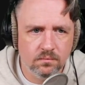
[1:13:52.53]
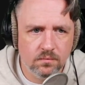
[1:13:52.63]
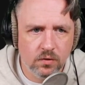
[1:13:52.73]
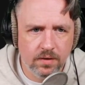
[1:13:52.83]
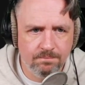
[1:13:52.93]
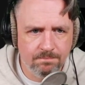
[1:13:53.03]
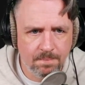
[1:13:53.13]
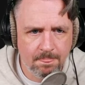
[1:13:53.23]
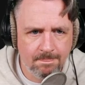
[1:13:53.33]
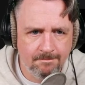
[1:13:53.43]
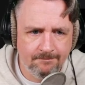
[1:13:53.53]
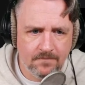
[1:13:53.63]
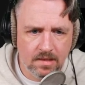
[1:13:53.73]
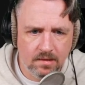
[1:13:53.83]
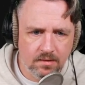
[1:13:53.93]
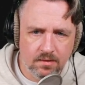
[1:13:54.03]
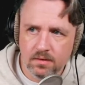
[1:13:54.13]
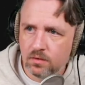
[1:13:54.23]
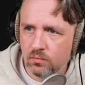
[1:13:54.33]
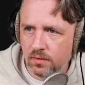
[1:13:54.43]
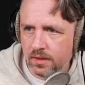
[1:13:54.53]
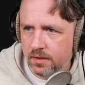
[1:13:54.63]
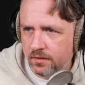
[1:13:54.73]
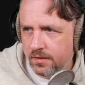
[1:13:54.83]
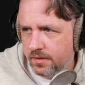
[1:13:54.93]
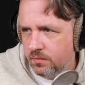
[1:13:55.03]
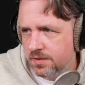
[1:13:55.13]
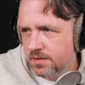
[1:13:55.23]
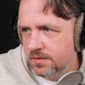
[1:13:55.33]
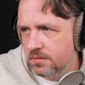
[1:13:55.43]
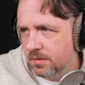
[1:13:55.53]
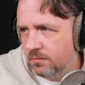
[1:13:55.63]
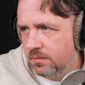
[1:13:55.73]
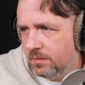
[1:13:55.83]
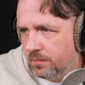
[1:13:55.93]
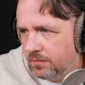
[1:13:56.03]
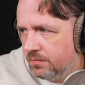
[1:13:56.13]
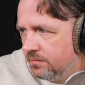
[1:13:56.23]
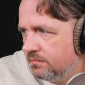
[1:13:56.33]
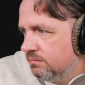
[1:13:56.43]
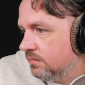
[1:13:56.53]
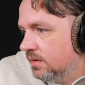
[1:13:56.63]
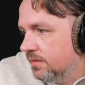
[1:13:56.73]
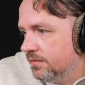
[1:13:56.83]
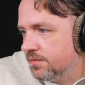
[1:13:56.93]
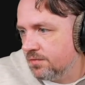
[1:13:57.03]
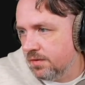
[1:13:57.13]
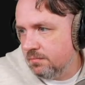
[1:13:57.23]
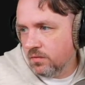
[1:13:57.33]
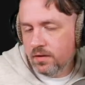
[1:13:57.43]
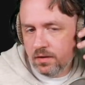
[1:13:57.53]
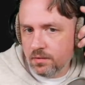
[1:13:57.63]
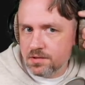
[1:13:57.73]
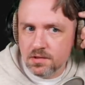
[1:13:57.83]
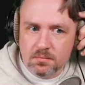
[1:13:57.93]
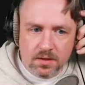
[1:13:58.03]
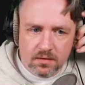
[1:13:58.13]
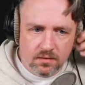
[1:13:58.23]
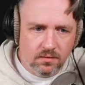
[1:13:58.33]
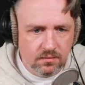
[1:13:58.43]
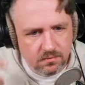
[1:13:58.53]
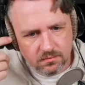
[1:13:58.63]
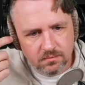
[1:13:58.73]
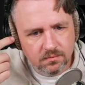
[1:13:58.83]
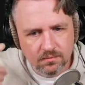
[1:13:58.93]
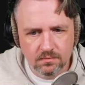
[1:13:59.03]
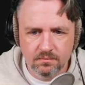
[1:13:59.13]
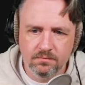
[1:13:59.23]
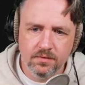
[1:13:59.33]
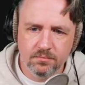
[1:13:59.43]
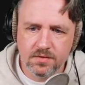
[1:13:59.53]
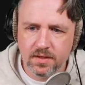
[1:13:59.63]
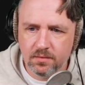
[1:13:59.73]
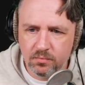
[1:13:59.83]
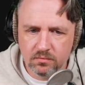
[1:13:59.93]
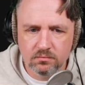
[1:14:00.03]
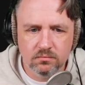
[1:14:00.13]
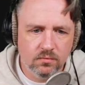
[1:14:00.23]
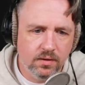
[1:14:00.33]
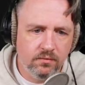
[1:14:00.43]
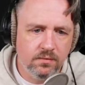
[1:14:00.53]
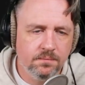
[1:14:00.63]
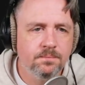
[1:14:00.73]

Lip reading: Okay. Cool. Any questions about what we went through on the stream, or any questions about the Vim setup or whatever?